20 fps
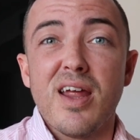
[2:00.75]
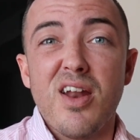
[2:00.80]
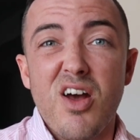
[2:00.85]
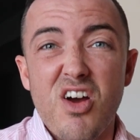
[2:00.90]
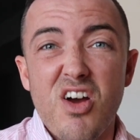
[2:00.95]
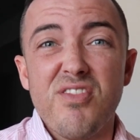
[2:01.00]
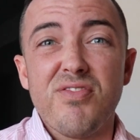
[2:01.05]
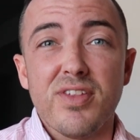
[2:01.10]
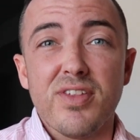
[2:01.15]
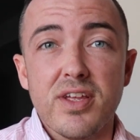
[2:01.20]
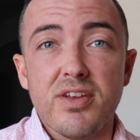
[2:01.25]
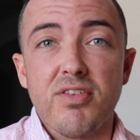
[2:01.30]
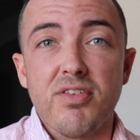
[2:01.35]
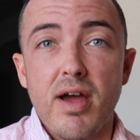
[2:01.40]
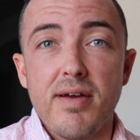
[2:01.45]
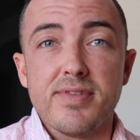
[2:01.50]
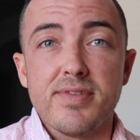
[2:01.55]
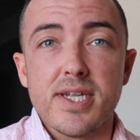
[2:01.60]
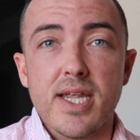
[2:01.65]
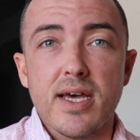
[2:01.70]
and hopefully
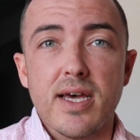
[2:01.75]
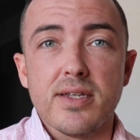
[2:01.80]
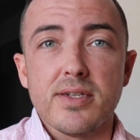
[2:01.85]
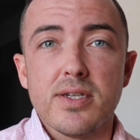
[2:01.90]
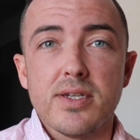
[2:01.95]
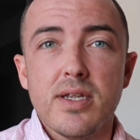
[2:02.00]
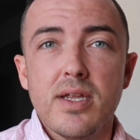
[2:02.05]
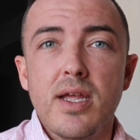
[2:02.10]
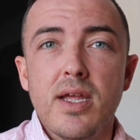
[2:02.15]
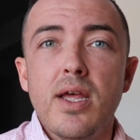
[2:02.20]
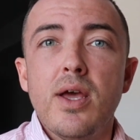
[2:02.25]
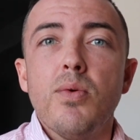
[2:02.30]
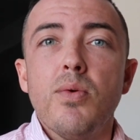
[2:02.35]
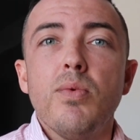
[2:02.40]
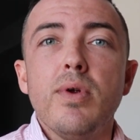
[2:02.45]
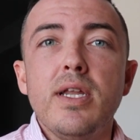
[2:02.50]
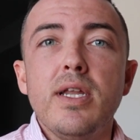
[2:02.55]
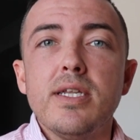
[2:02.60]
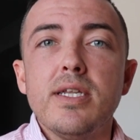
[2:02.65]
drive sales. We